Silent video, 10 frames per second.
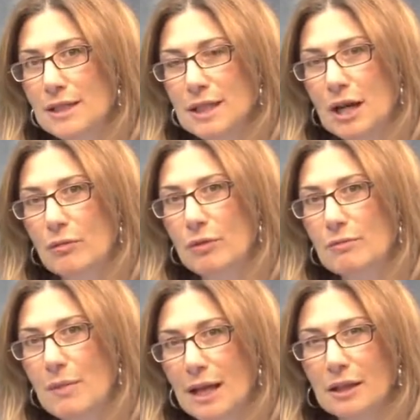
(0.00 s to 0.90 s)
to help them
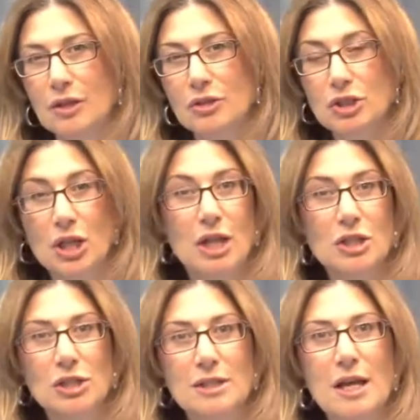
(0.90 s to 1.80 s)
make those
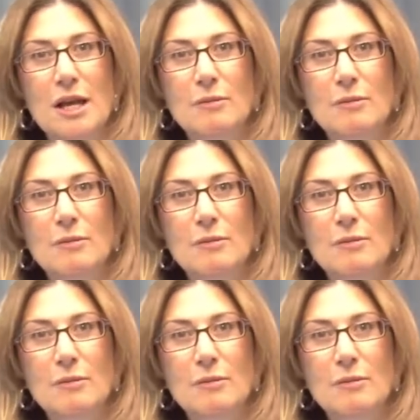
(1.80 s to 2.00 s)
changes,